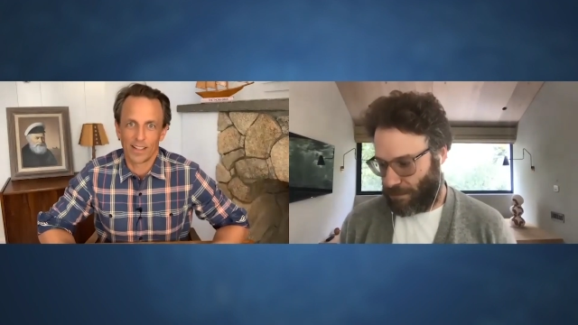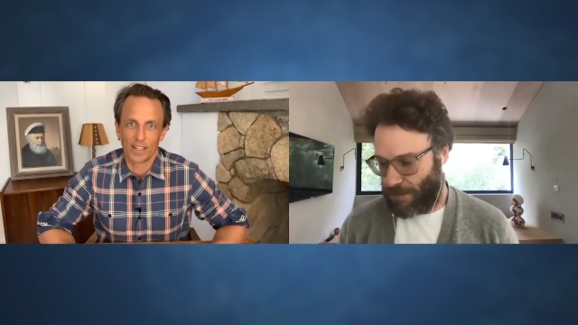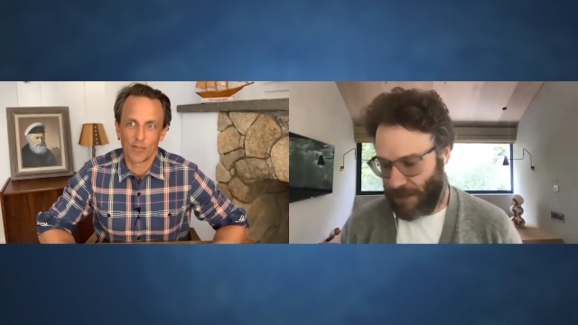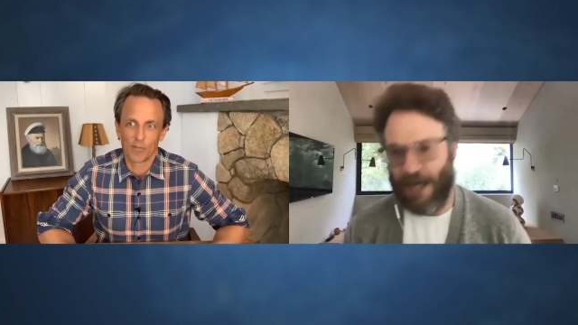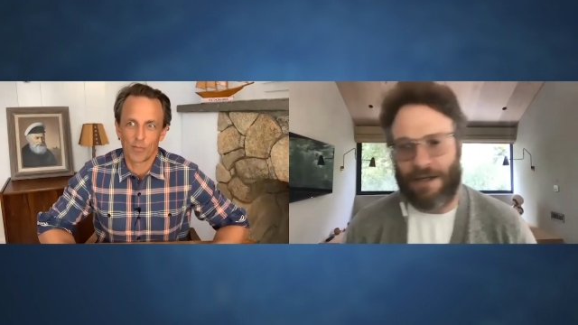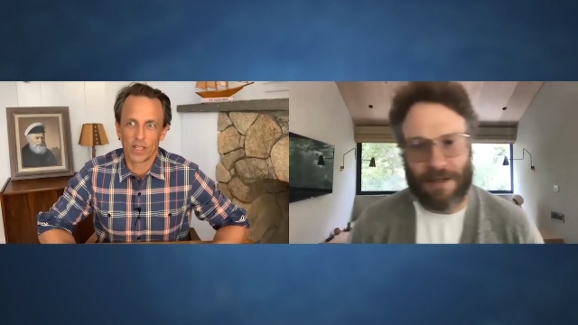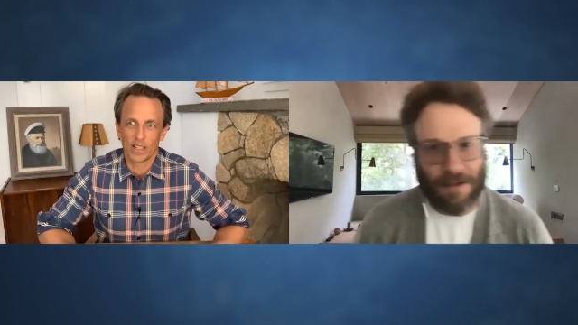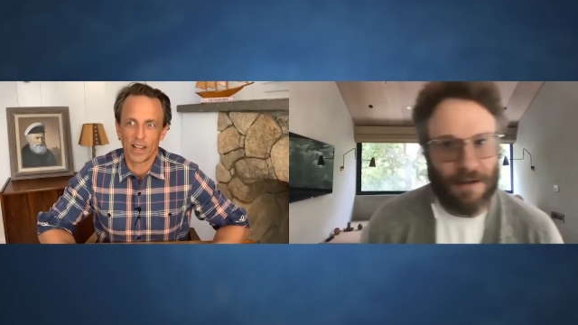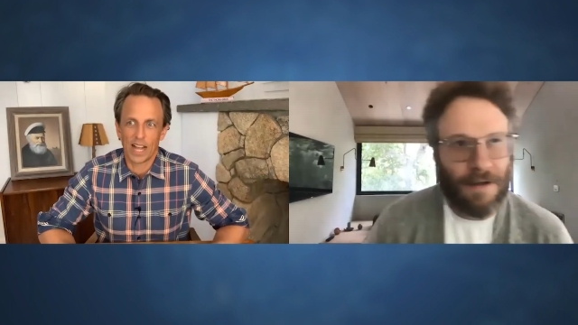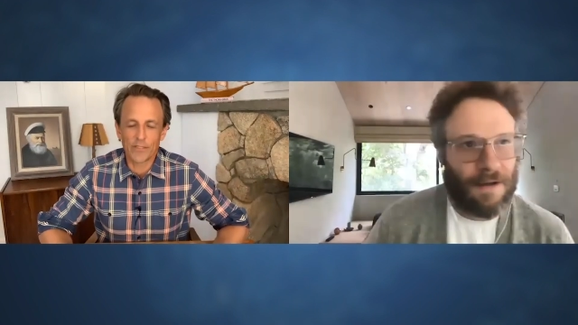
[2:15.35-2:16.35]
Speaker 1: Uh, yes.
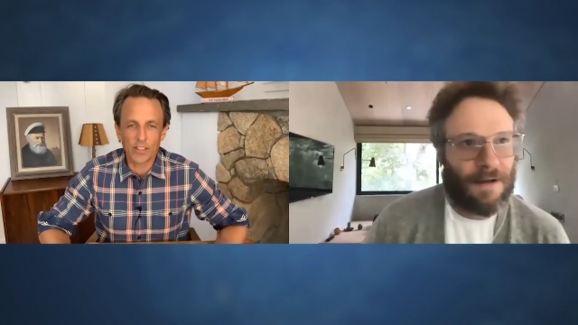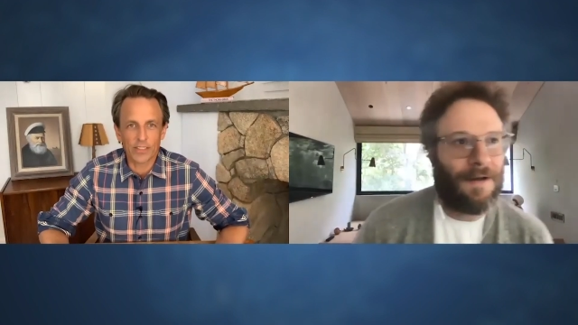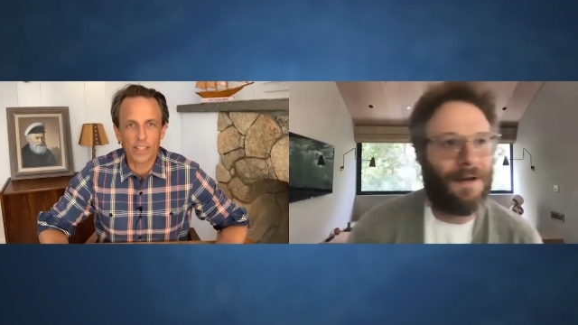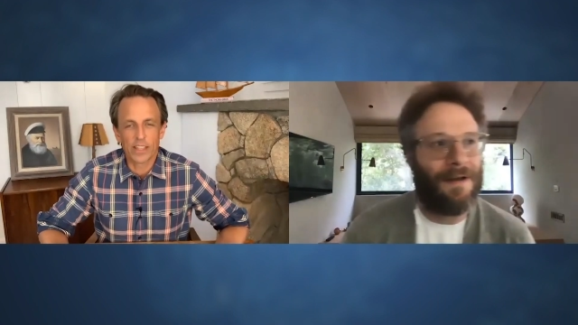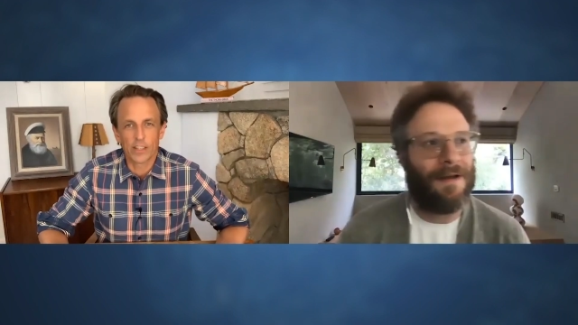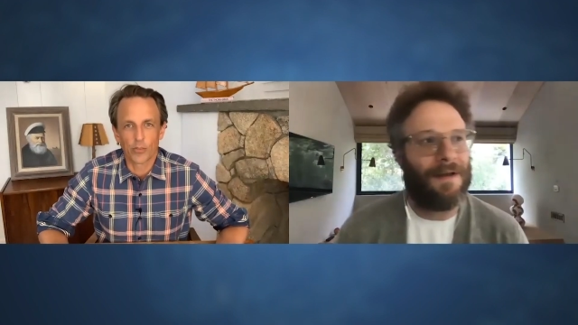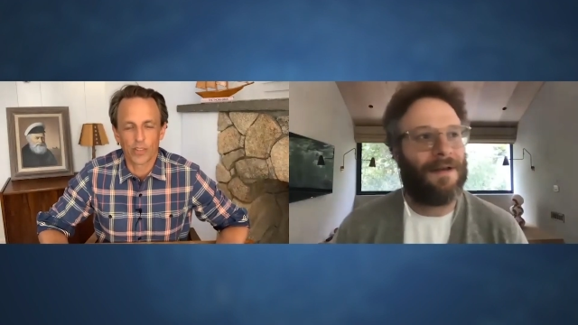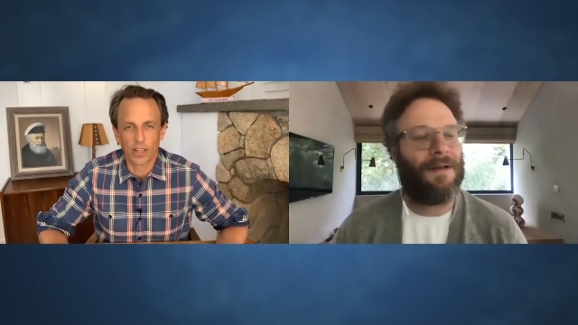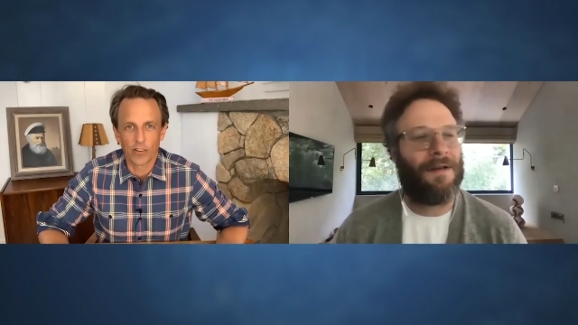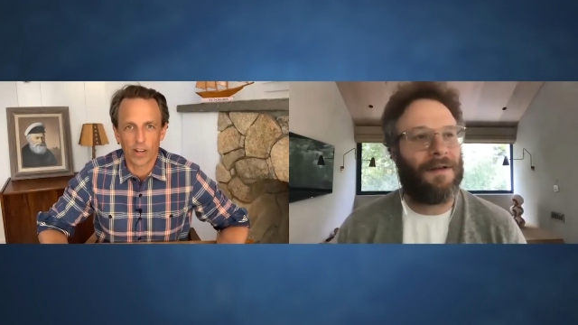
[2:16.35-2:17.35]
But obviously this was
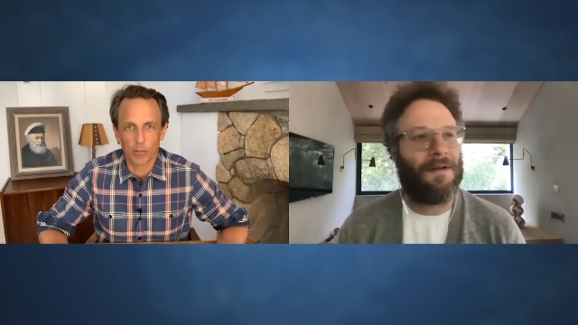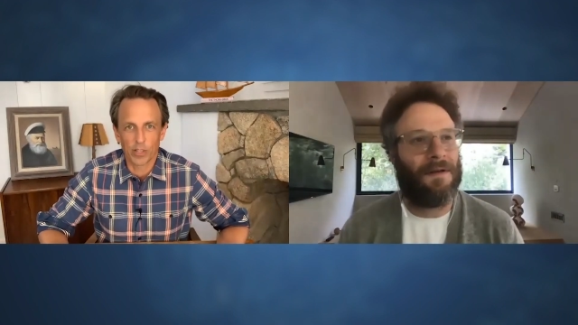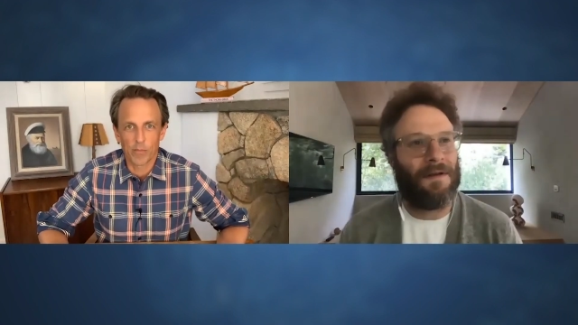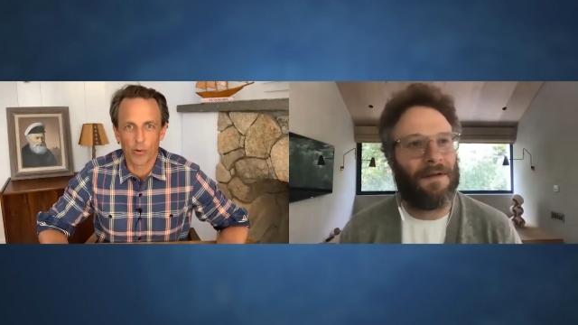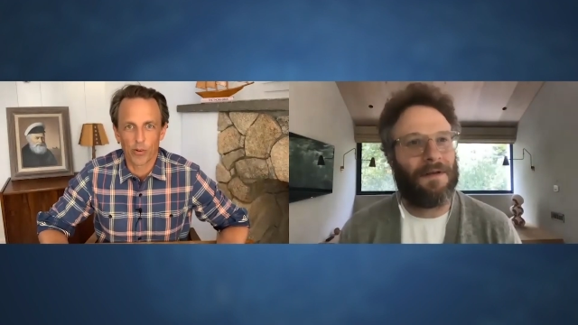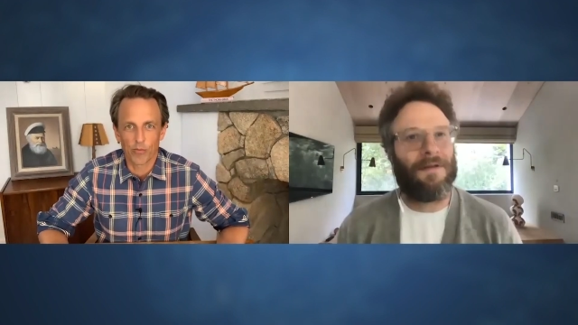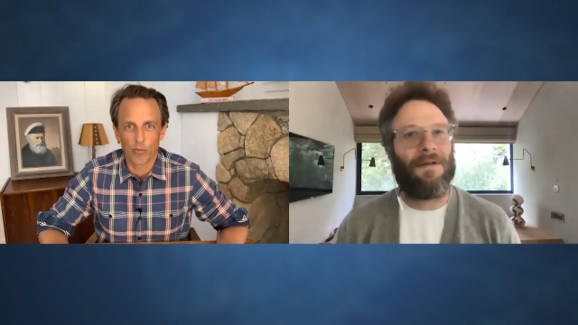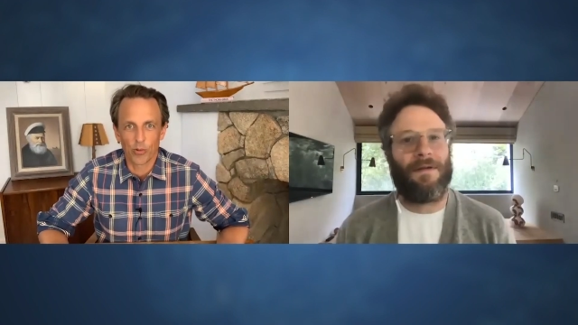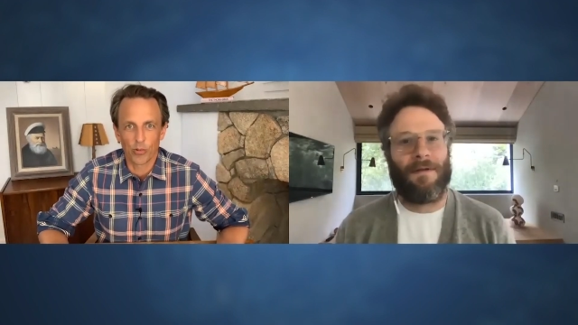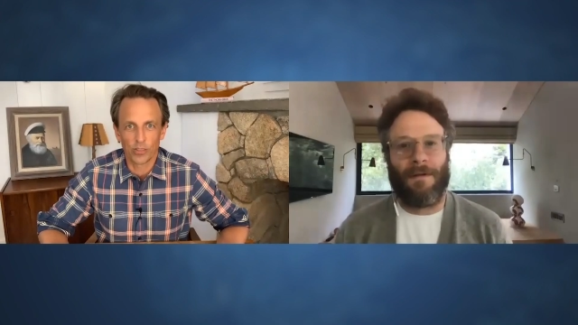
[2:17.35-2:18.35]
an incredibly important
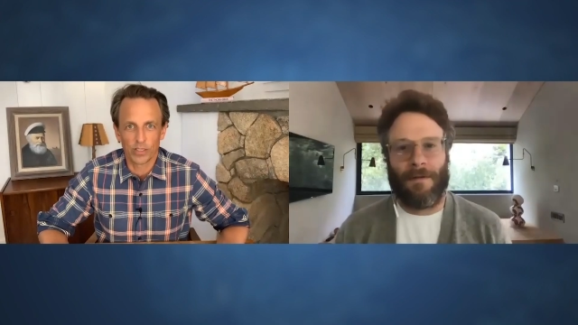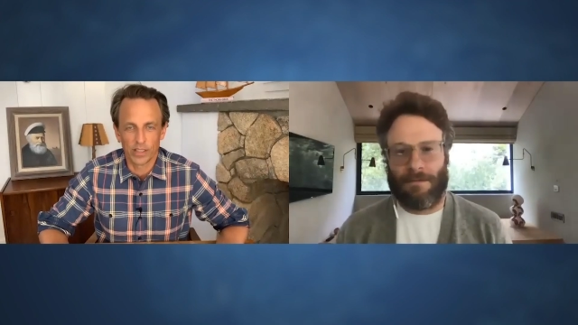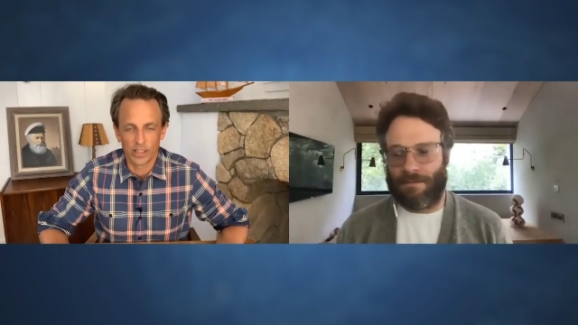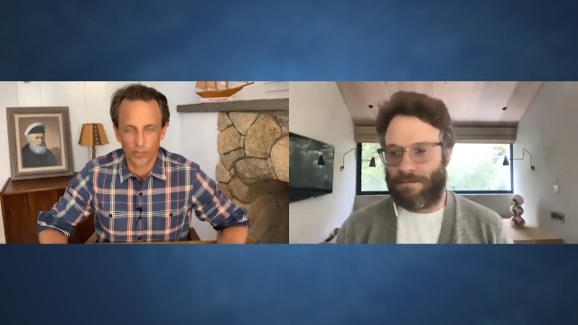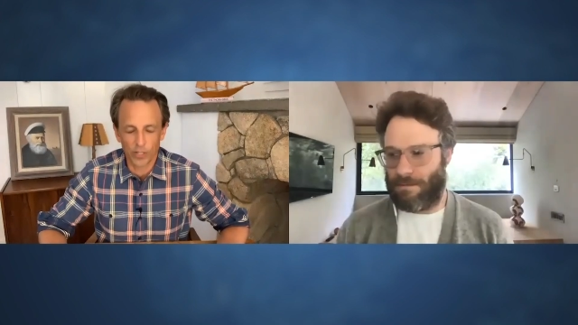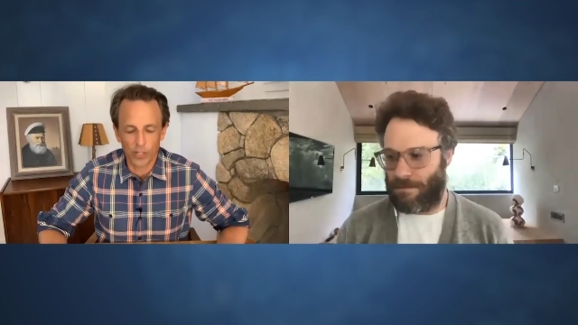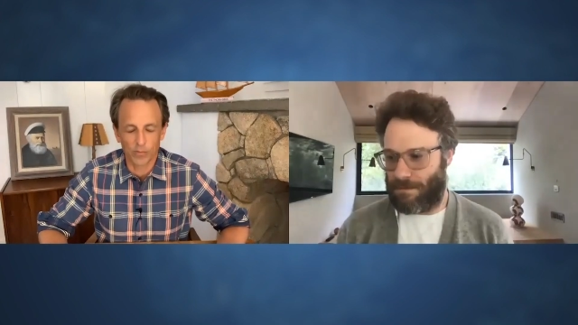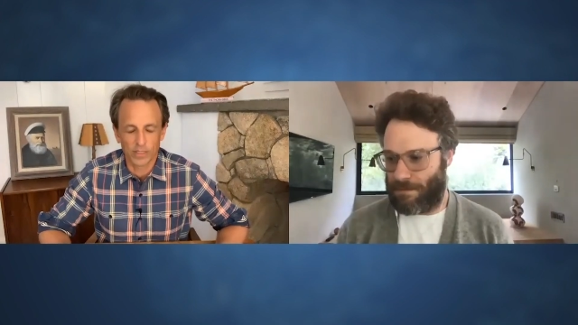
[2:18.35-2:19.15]
role in this film.